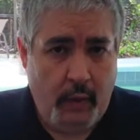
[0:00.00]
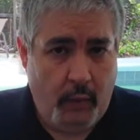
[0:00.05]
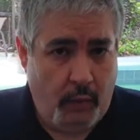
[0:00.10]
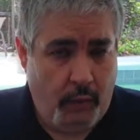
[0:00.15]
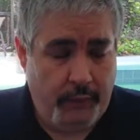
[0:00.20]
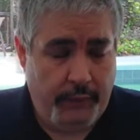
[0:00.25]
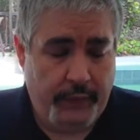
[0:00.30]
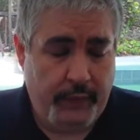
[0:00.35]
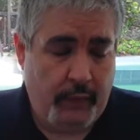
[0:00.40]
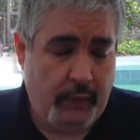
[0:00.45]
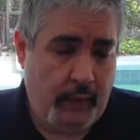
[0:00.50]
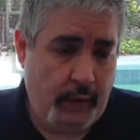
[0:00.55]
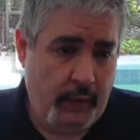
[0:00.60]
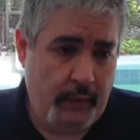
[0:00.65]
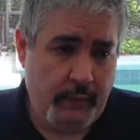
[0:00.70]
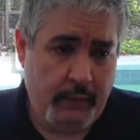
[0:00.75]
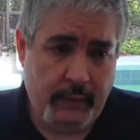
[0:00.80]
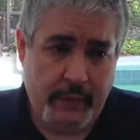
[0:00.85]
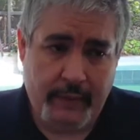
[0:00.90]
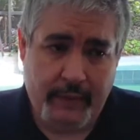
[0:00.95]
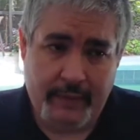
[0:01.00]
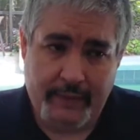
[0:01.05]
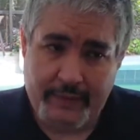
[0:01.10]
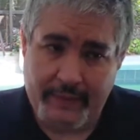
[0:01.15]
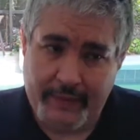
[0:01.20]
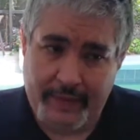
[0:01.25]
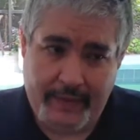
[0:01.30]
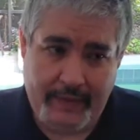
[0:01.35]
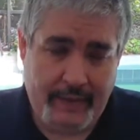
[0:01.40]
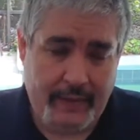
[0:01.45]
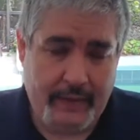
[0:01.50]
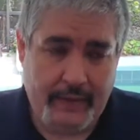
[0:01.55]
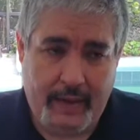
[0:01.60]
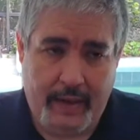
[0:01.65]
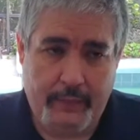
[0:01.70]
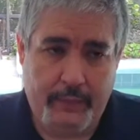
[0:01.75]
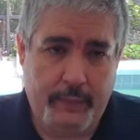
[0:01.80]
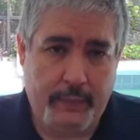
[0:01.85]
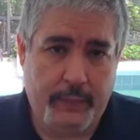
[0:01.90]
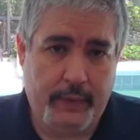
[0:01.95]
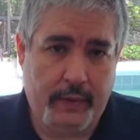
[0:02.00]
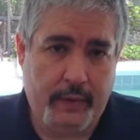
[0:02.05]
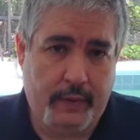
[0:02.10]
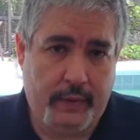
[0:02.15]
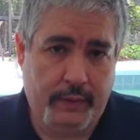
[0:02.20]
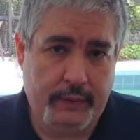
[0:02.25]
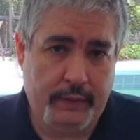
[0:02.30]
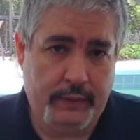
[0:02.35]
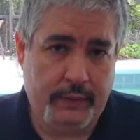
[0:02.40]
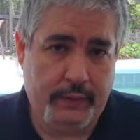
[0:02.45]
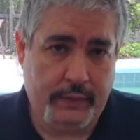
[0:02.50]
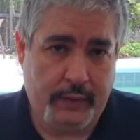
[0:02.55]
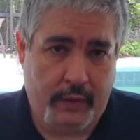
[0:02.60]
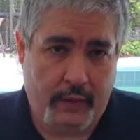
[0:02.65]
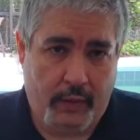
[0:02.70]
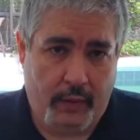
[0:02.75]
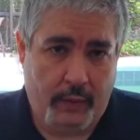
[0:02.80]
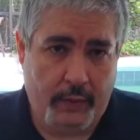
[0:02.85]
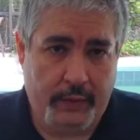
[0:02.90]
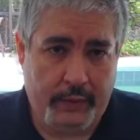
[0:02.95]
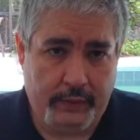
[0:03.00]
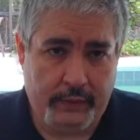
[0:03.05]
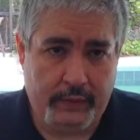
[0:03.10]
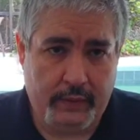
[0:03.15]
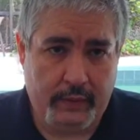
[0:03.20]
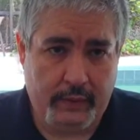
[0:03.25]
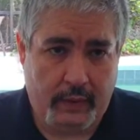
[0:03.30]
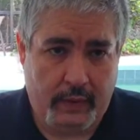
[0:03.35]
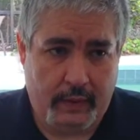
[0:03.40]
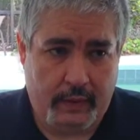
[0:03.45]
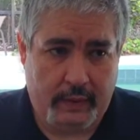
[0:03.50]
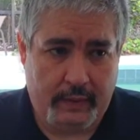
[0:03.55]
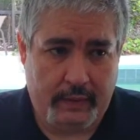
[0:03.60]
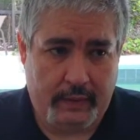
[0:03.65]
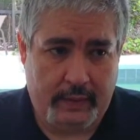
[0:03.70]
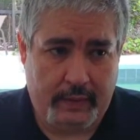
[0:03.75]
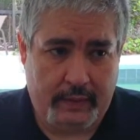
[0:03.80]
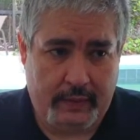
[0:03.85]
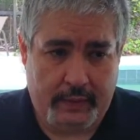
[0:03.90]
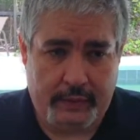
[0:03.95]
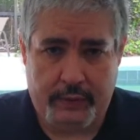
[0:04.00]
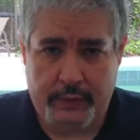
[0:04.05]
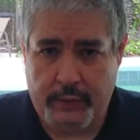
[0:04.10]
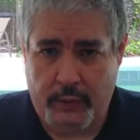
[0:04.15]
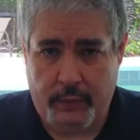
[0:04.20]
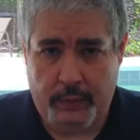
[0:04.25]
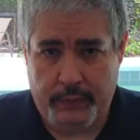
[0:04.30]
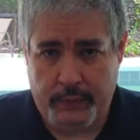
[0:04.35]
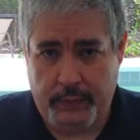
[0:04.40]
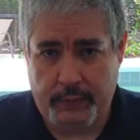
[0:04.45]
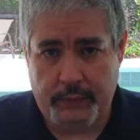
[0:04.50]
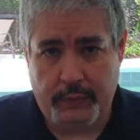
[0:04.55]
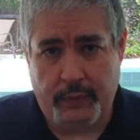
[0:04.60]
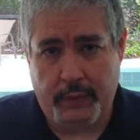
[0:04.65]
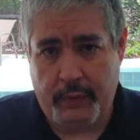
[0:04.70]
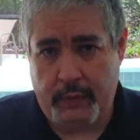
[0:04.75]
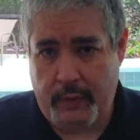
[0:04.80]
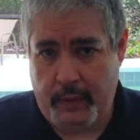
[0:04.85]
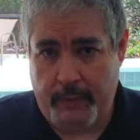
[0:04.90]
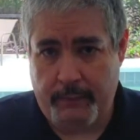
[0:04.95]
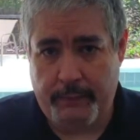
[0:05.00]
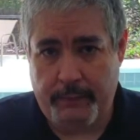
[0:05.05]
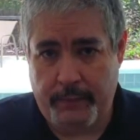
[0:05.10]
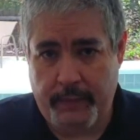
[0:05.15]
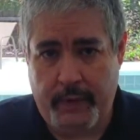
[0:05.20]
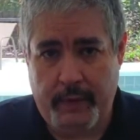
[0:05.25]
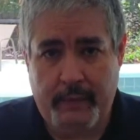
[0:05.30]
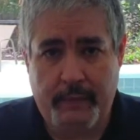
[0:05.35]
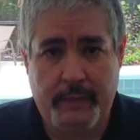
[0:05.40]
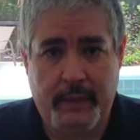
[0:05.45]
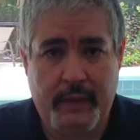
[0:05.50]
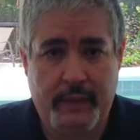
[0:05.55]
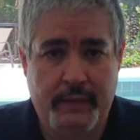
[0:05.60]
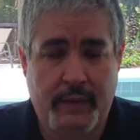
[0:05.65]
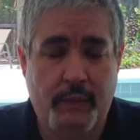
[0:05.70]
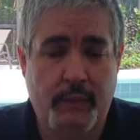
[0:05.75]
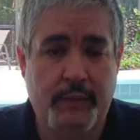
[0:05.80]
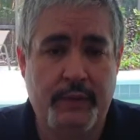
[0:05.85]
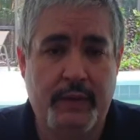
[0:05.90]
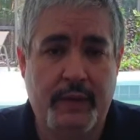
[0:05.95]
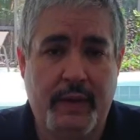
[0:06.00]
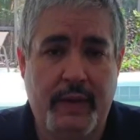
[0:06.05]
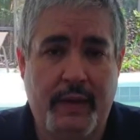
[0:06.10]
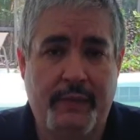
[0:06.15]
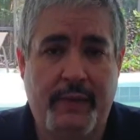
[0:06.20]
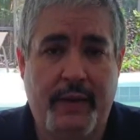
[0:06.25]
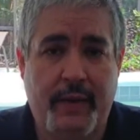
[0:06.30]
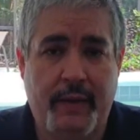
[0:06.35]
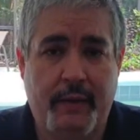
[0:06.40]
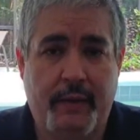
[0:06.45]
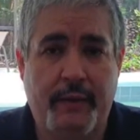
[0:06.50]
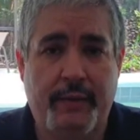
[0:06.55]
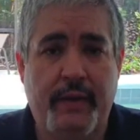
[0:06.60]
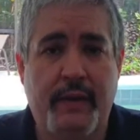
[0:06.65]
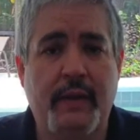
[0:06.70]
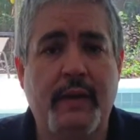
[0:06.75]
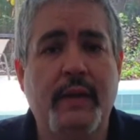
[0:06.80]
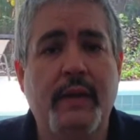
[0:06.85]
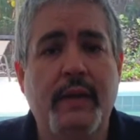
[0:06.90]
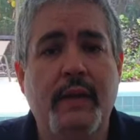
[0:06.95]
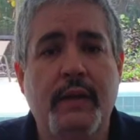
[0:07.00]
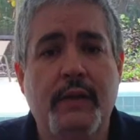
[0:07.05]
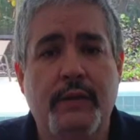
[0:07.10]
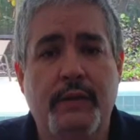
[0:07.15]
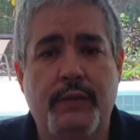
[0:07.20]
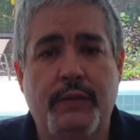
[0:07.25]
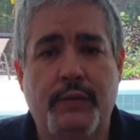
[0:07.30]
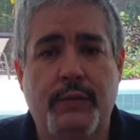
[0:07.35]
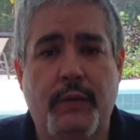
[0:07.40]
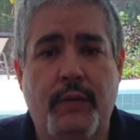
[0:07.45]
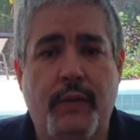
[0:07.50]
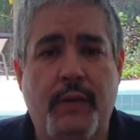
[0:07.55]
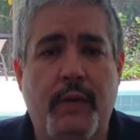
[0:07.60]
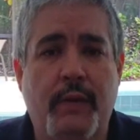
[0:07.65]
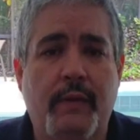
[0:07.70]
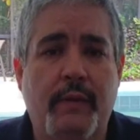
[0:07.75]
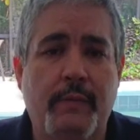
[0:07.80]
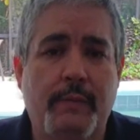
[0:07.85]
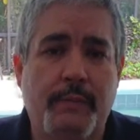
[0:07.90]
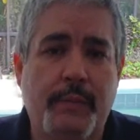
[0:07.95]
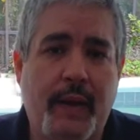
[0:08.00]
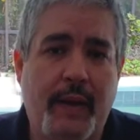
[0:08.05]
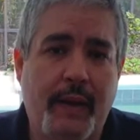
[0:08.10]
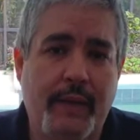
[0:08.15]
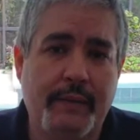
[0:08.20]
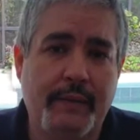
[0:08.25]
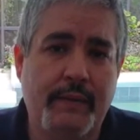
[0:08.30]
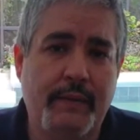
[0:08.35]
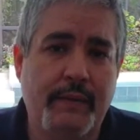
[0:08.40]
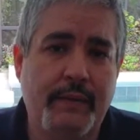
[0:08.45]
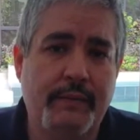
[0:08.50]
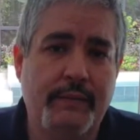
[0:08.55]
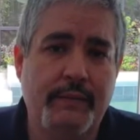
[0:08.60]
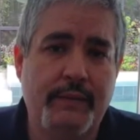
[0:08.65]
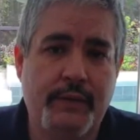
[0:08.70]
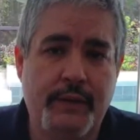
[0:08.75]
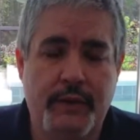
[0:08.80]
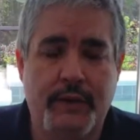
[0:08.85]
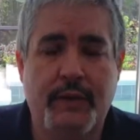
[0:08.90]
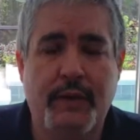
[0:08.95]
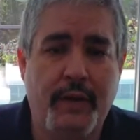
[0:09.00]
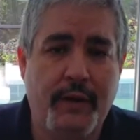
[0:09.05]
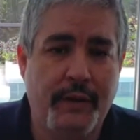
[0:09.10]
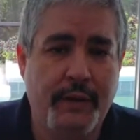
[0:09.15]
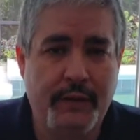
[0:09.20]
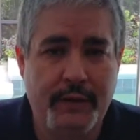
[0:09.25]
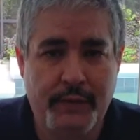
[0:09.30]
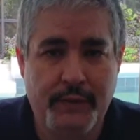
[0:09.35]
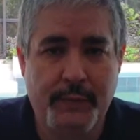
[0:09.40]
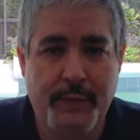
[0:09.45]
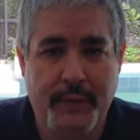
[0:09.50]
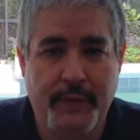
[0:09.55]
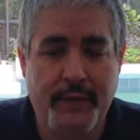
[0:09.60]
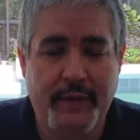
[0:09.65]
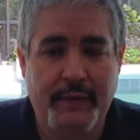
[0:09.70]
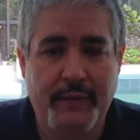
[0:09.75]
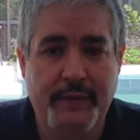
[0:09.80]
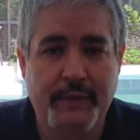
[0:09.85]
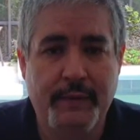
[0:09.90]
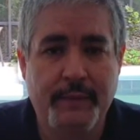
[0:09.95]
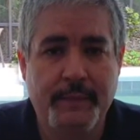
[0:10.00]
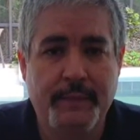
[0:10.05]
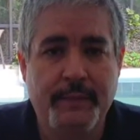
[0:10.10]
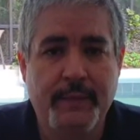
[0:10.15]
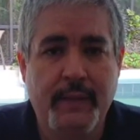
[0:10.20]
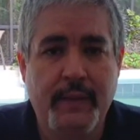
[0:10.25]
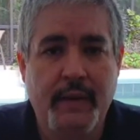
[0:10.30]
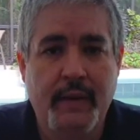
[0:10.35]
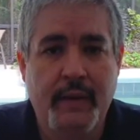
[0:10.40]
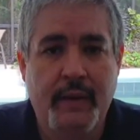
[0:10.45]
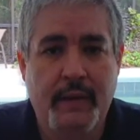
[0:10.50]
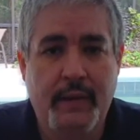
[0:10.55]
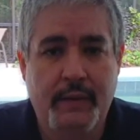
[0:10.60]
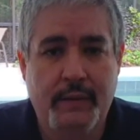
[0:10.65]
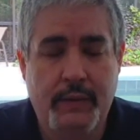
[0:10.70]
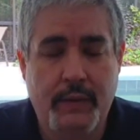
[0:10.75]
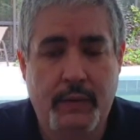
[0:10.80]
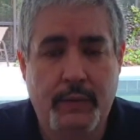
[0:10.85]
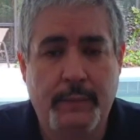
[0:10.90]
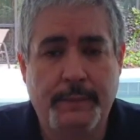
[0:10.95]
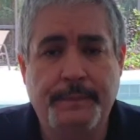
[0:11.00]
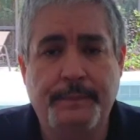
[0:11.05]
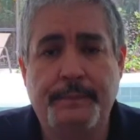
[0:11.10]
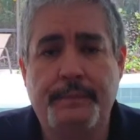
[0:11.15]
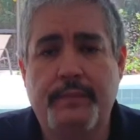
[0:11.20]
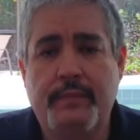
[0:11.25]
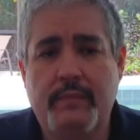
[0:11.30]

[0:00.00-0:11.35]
Or if there are any type of precautions, I always let you know what those are up front, because I want you to have a healthy, strong, positive Qigong experience. And so